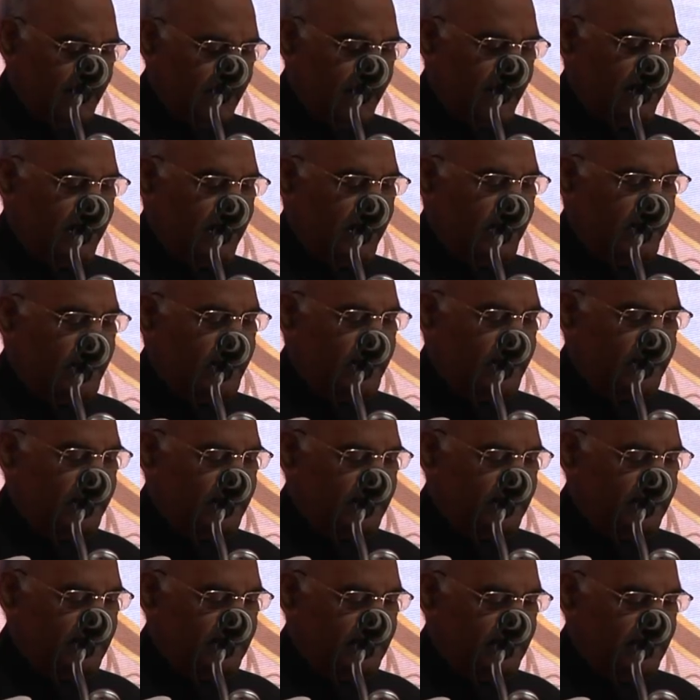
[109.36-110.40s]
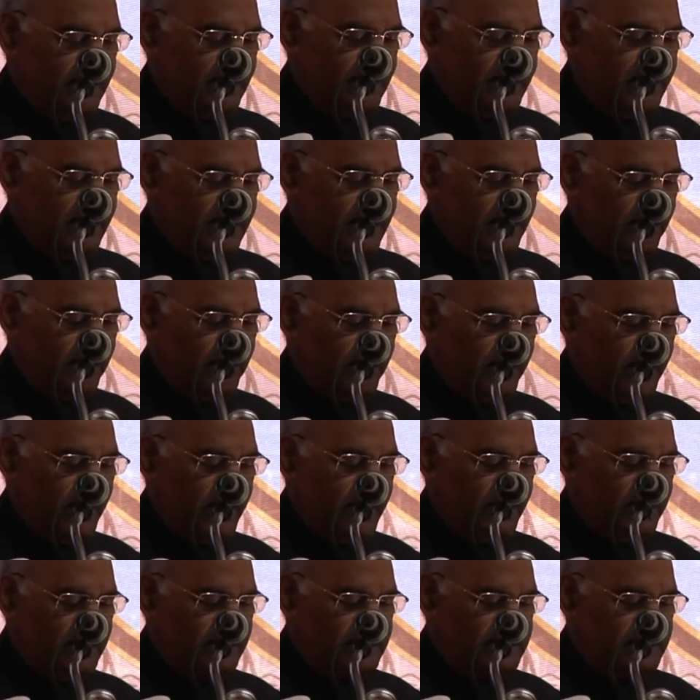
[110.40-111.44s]
and learning, he
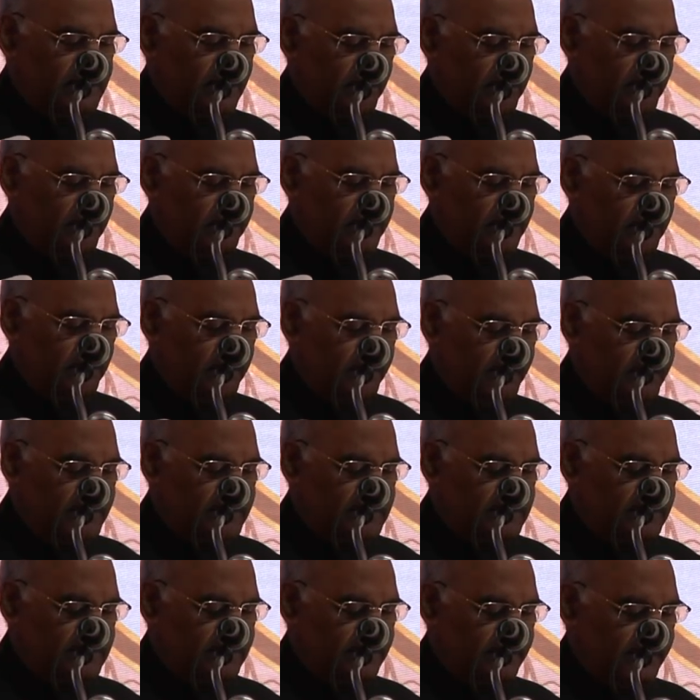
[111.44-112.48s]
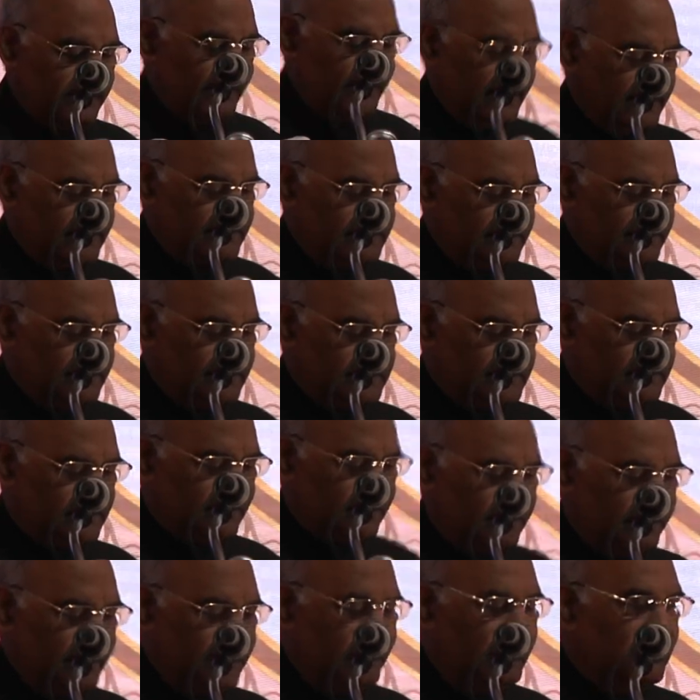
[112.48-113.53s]
combined some of the best legacies
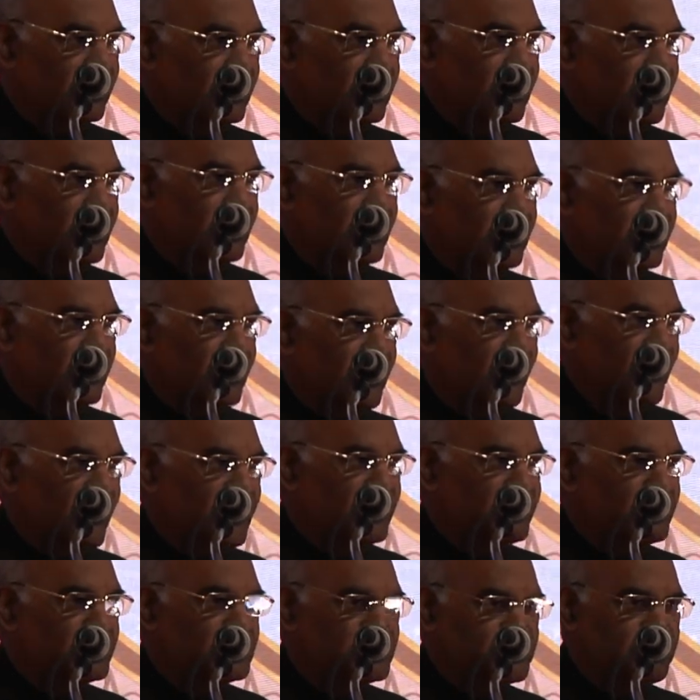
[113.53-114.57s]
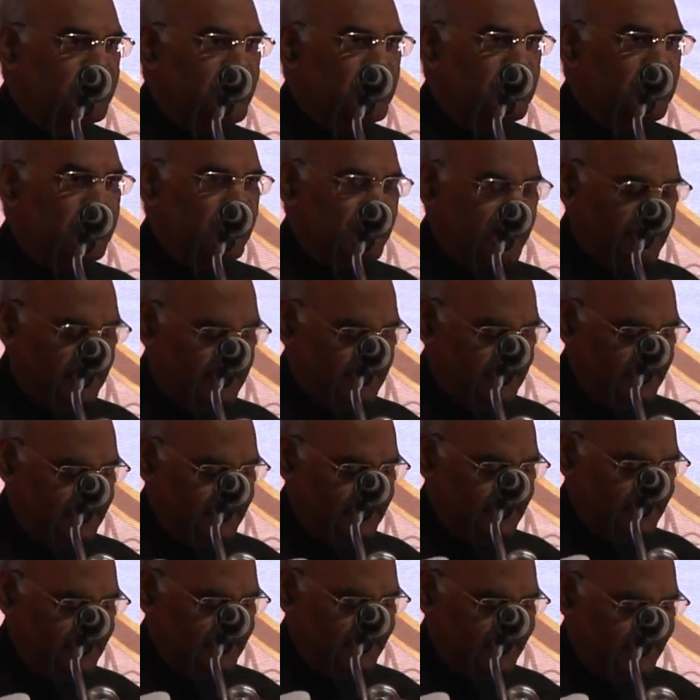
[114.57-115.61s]
of Kerala and its people.
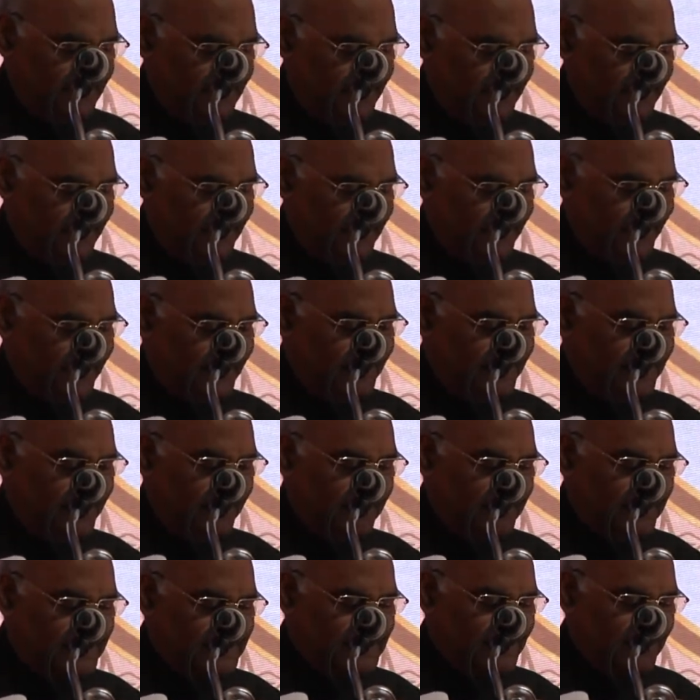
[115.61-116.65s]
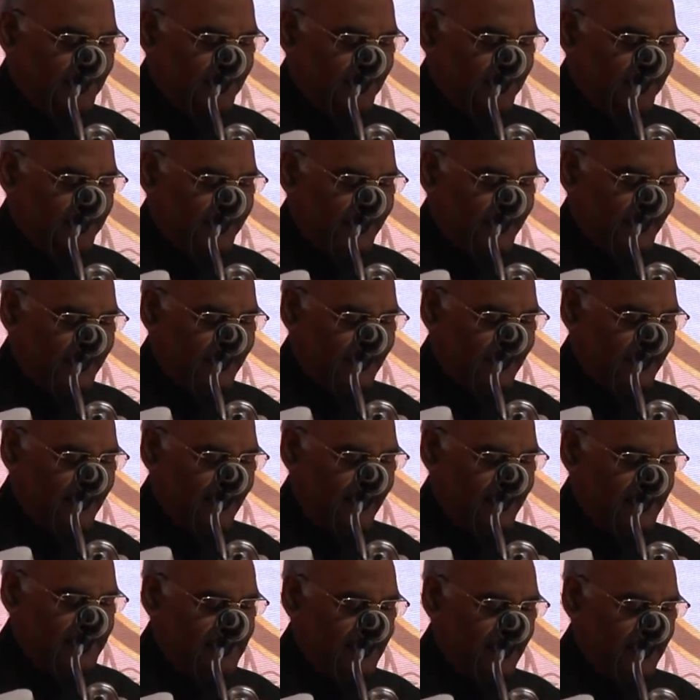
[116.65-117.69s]
The wisdom of
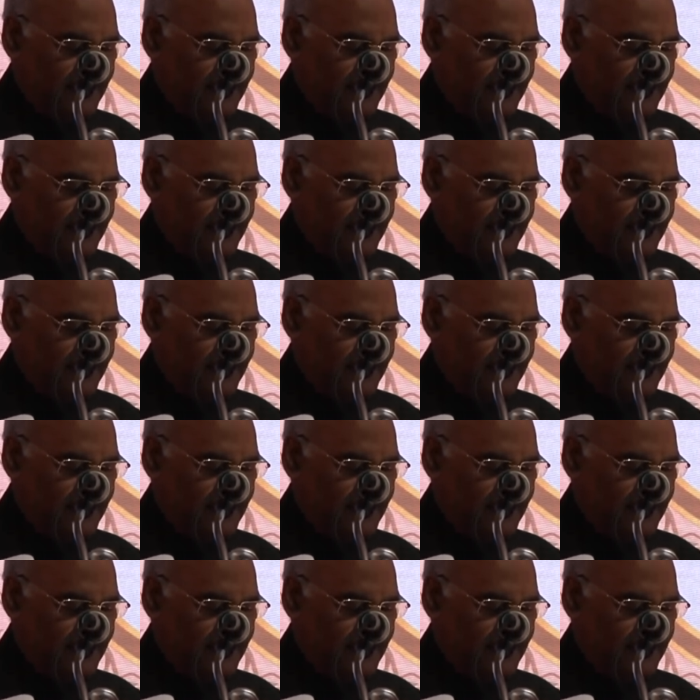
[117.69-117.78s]
Kerala is